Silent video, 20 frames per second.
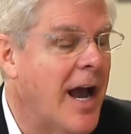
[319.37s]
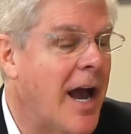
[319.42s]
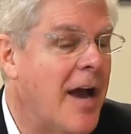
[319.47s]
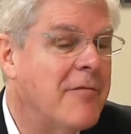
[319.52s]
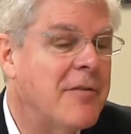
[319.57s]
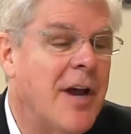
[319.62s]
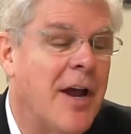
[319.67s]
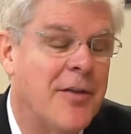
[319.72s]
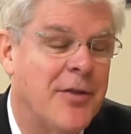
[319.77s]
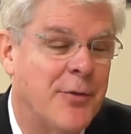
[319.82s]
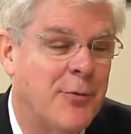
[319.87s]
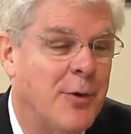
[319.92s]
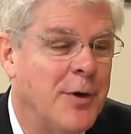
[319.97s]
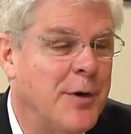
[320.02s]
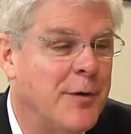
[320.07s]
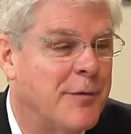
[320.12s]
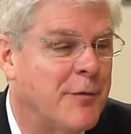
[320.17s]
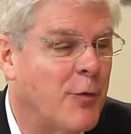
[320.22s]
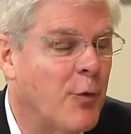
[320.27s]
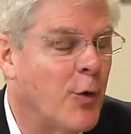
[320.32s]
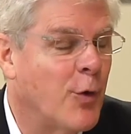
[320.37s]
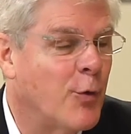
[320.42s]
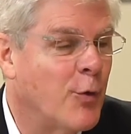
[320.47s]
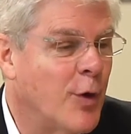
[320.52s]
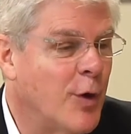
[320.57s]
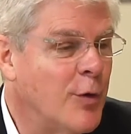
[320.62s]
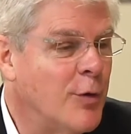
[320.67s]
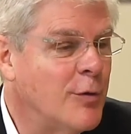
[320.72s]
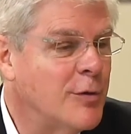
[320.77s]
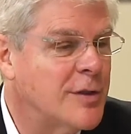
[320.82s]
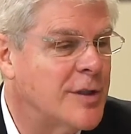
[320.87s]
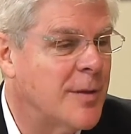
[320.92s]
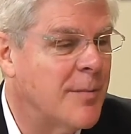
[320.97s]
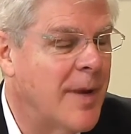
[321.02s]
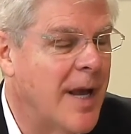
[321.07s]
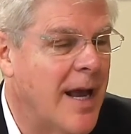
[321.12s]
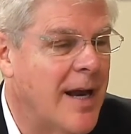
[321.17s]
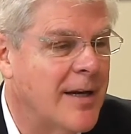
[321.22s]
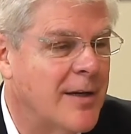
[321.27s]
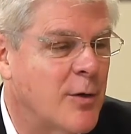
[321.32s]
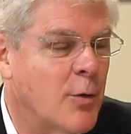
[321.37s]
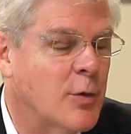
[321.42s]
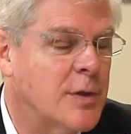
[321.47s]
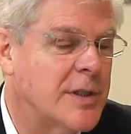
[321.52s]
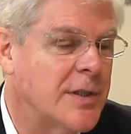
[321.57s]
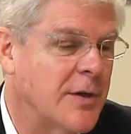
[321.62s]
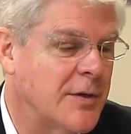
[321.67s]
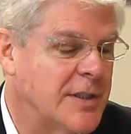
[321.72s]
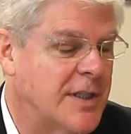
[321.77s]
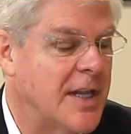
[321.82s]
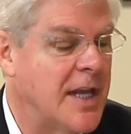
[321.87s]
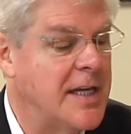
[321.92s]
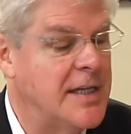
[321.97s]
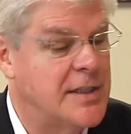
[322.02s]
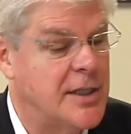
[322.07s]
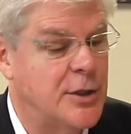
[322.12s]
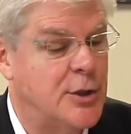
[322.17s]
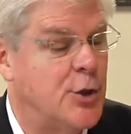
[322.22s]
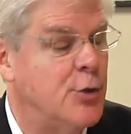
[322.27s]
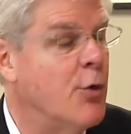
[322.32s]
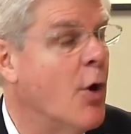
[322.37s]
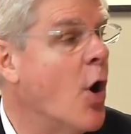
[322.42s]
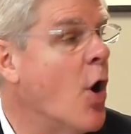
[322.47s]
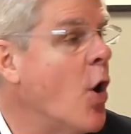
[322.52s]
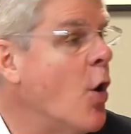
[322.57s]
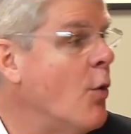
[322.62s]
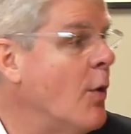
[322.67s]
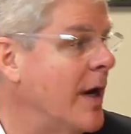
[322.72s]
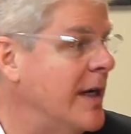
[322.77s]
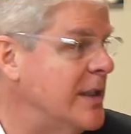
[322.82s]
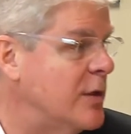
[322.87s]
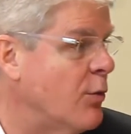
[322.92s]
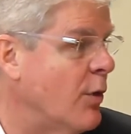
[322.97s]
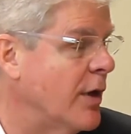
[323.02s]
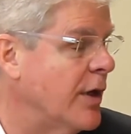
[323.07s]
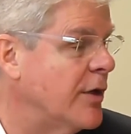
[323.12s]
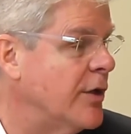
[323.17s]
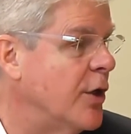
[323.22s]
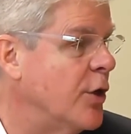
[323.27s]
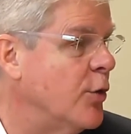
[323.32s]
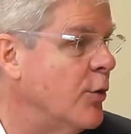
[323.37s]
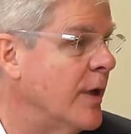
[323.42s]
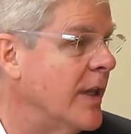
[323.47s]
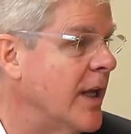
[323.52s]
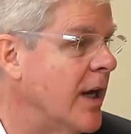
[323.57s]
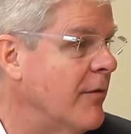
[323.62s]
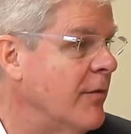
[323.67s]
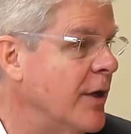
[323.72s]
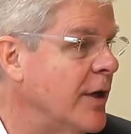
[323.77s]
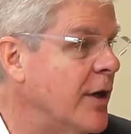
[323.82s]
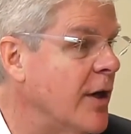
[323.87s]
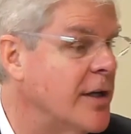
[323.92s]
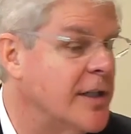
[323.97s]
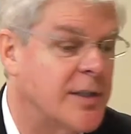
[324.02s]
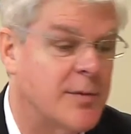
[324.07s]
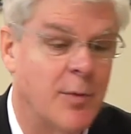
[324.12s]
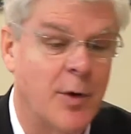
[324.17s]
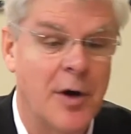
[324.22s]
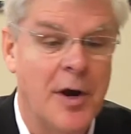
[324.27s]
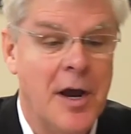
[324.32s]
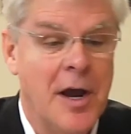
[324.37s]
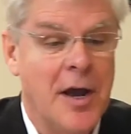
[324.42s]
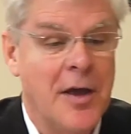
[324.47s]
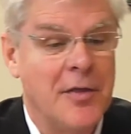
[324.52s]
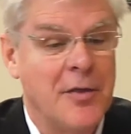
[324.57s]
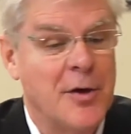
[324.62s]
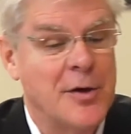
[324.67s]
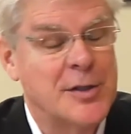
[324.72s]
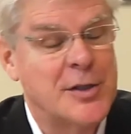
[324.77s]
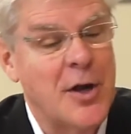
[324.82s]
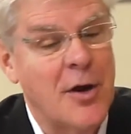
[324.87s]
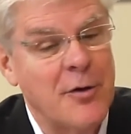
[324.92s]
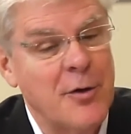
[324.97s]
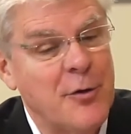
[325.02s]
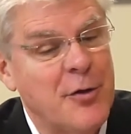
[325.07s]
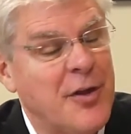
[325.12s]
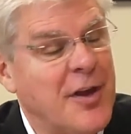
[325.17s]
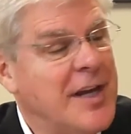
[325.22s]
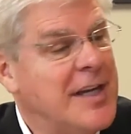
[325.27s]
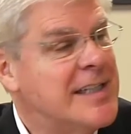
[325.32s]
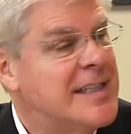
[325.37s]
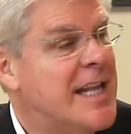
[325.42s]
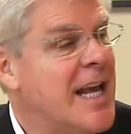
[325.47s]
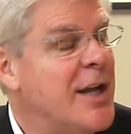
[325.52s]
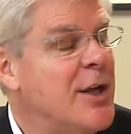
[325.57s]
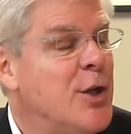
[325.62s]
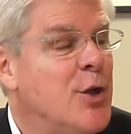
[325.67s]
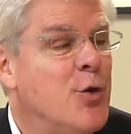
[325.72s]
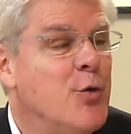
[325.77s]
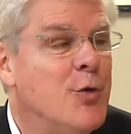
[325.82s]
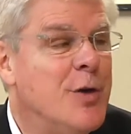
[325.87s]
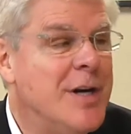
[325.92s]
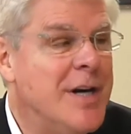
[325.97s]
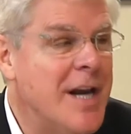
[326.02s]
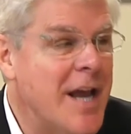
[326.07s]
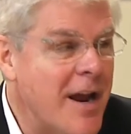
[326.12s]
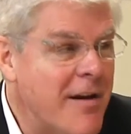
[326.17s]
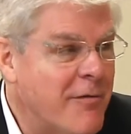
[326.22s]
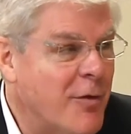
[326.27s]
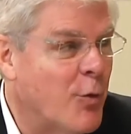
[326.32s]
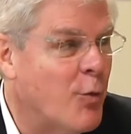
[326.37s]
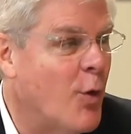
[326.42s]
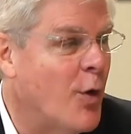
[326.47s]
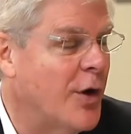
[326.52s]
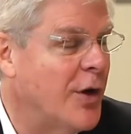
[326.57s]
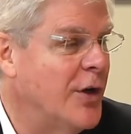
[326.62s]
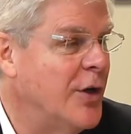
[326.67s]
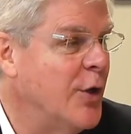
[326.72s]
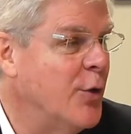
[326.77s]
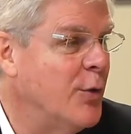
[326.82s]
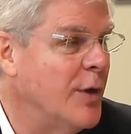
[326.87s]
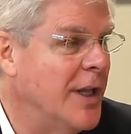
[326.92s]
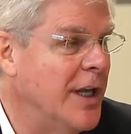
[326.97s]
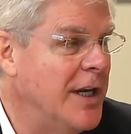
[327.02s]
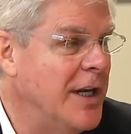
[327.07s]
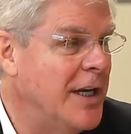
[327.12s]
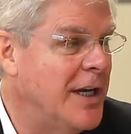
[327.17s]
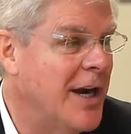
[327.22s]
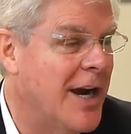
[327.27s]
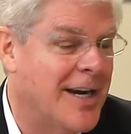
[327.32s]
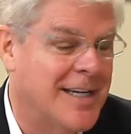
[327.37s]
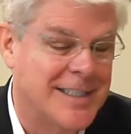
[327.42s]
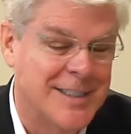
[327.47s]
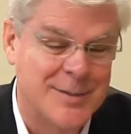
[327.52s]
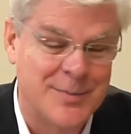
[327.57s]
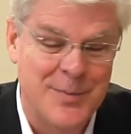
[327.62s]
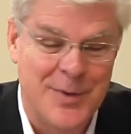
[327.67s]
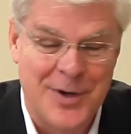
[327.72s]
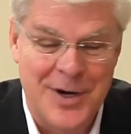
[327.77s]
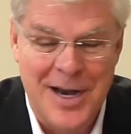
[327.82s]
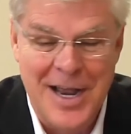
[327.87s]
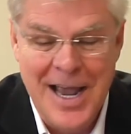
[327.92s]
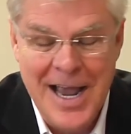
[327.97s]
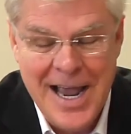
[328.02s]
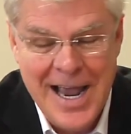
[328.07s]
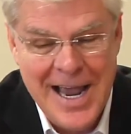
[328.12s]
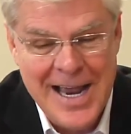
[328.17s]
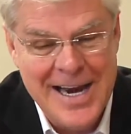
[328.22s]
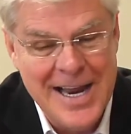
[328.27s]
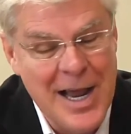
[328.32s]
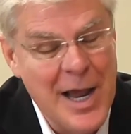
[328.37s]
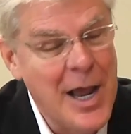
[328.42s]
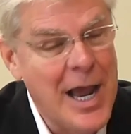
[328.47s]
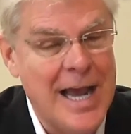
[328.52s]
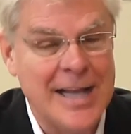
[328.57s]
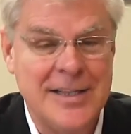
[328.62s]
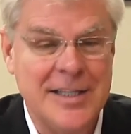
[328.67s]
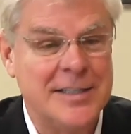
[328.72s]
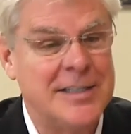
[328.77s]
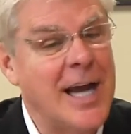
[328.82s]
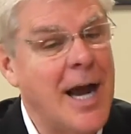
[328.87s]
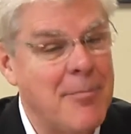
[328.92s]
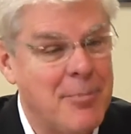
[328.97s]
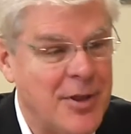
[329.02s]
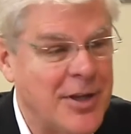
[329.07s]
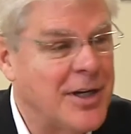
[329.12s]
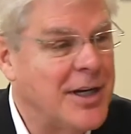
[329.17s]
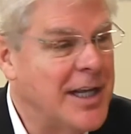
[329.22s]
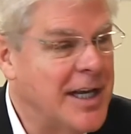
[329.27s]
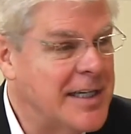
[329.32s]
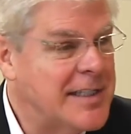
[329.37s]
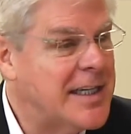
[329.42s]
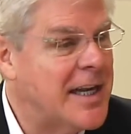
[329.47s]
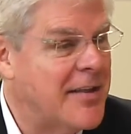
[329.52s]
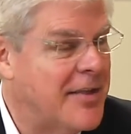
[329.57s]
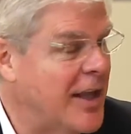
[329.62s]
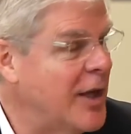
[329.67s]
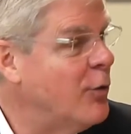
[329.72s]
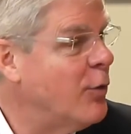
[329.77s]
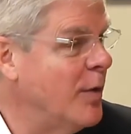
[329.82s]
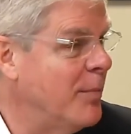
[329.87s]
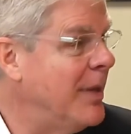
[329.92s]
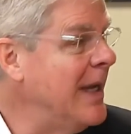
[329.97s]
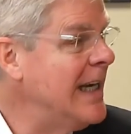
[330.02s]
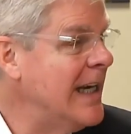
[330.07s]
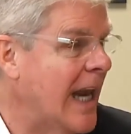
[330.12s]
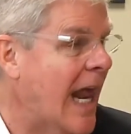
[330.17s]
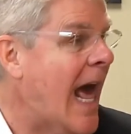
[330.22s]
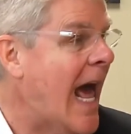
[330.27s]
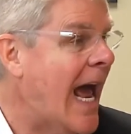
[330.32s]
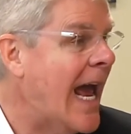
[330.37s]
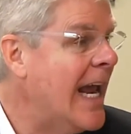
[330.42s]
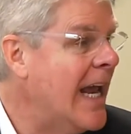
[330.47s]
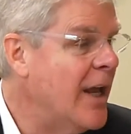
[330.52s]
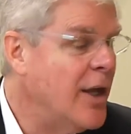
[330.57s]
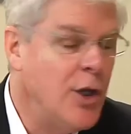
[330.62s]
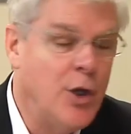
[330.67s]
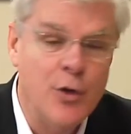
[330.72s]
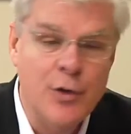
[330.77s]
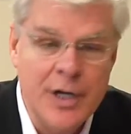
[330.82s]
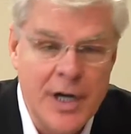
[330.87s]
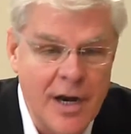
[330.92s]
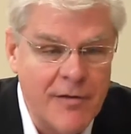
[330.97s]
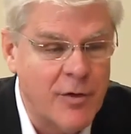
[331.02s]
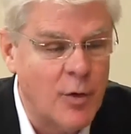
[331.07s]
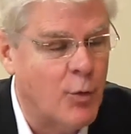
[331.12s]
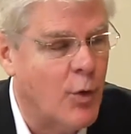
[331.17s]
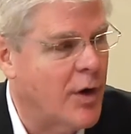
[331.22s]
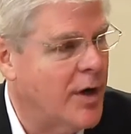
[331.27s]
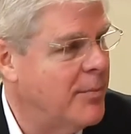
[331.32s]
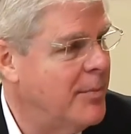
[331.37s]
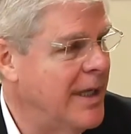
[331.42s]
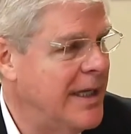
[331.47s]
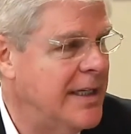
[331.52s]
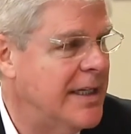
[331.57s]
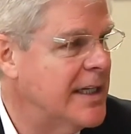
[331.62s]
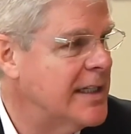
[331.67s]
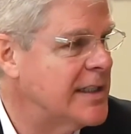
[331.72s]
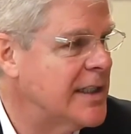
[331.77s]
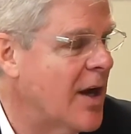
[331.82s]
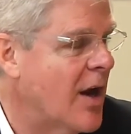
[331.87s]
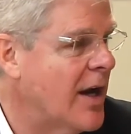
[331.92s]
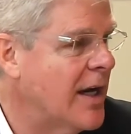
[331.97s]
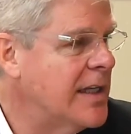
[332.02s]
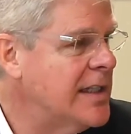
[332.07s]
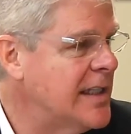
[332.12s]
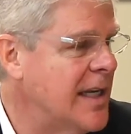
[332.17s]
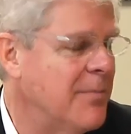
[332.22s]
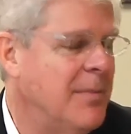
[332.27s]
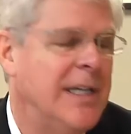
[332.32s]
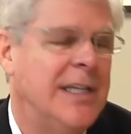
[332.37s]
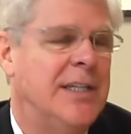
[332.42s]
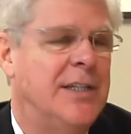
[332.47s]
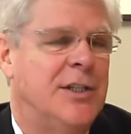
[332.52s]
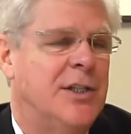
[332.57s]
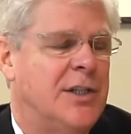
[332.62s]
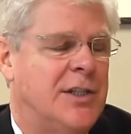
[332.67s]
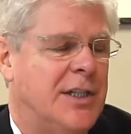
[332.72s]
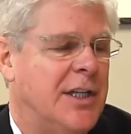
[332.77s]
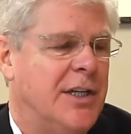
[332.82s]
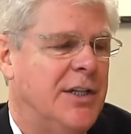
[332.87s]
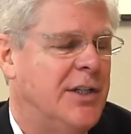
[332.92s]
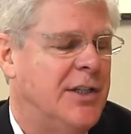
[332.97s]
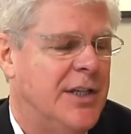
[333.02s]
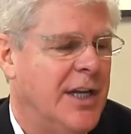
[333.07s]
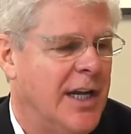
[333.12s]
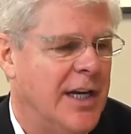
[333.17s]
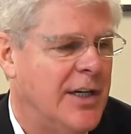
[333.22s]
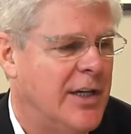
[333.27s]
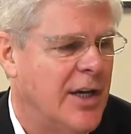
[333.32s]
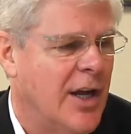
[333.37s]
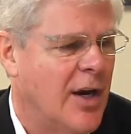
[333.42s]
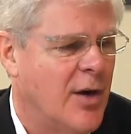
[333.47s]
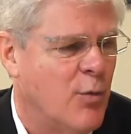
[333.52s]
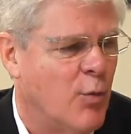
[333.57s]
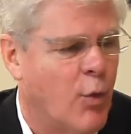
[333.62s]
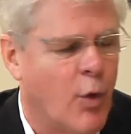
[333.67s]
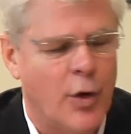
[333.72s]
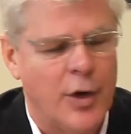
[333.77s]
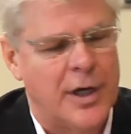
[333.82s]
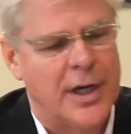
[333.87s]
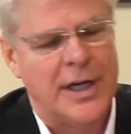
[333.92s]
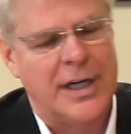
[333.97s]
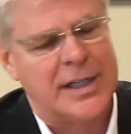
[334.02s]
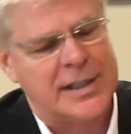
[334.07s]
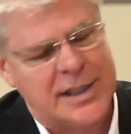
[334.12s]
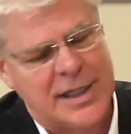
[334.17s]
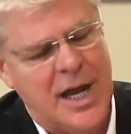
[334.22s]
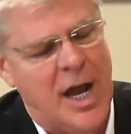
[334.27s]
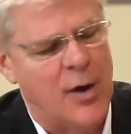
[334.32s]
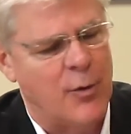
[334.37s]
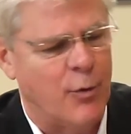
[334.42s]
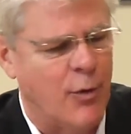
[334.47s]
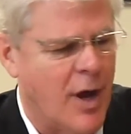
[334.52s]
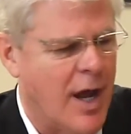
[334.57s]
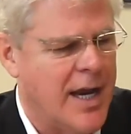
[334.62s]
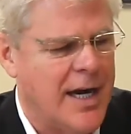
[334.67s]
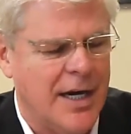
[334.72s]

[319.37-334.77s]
I've got 3 or 4 rules about. Of course, there's things that you always want to do with every customer. There's other things that you never want to do with any customer. And at the top of the list, I think, would be lie. You never want to be dishonest. I mean, it doesn't work, and it's not right.